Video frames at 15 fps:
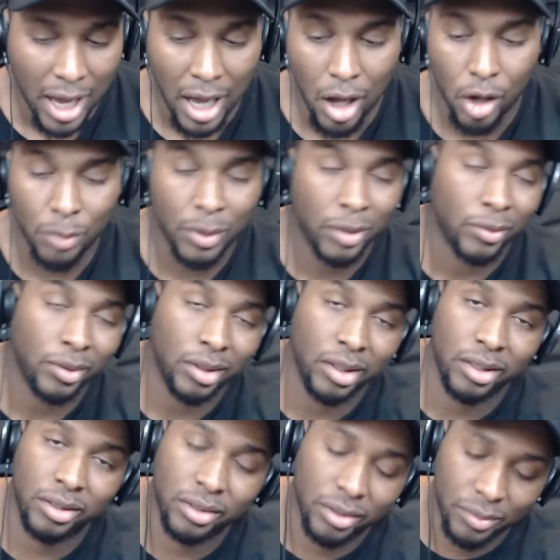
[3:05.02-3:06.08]
I hope they
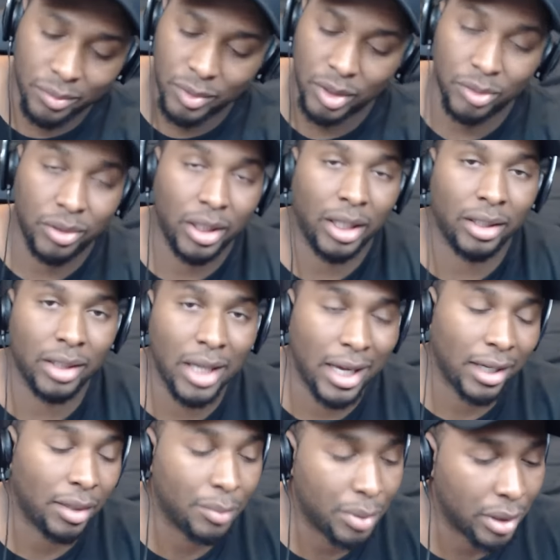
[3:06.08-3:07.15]
release her so Tech
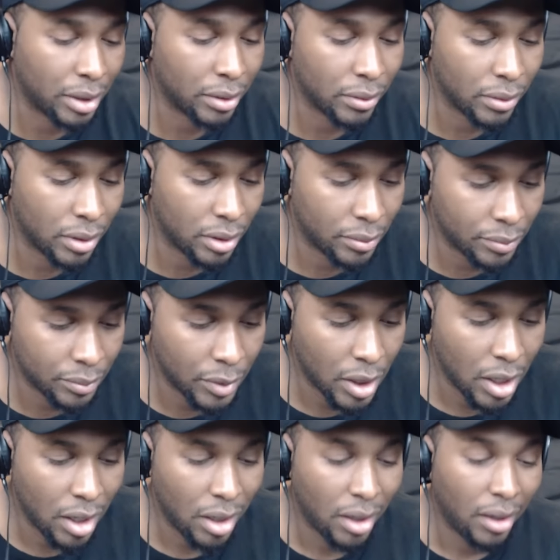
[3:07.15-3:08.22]
Nye can pick her up,
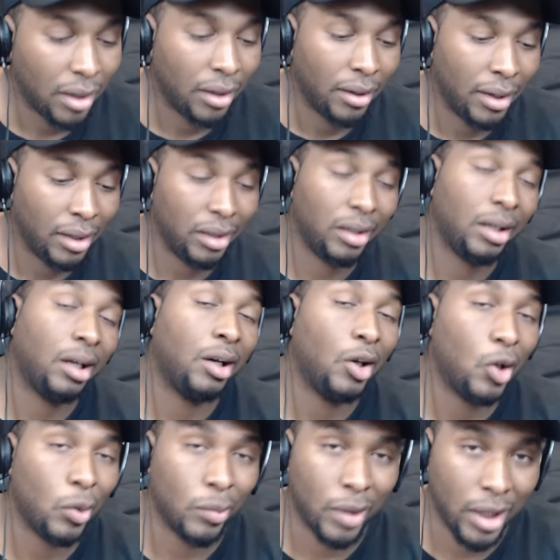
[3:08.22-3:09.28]
and then I
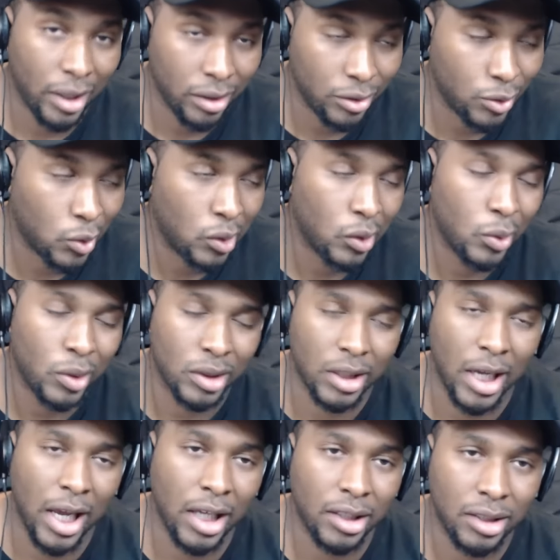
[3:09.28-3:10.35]
hope like Jordan
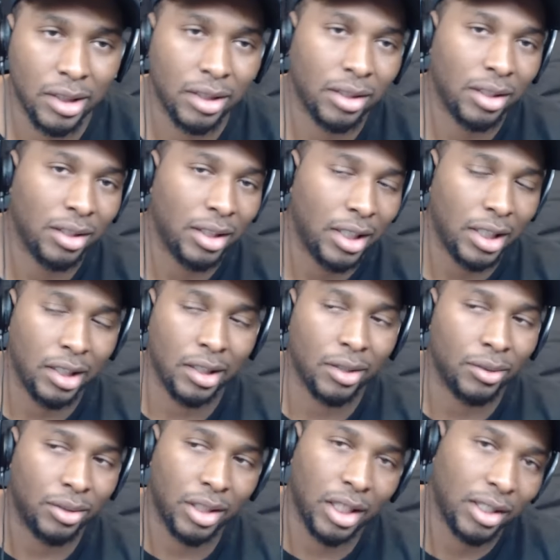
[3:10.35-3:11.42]
Lucas hates it, and then he can
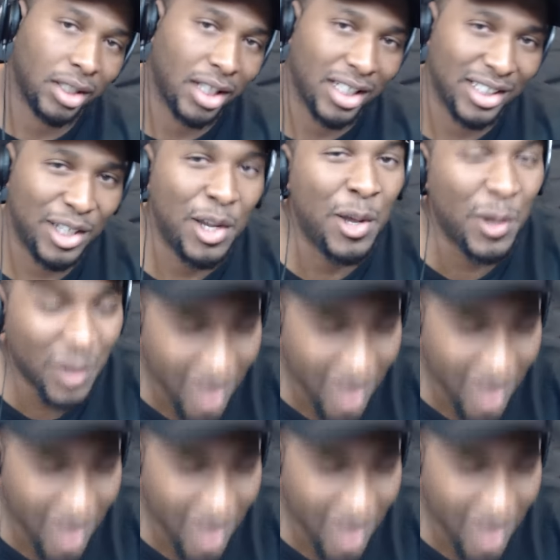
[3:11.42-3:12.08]
go to Tech Nye too.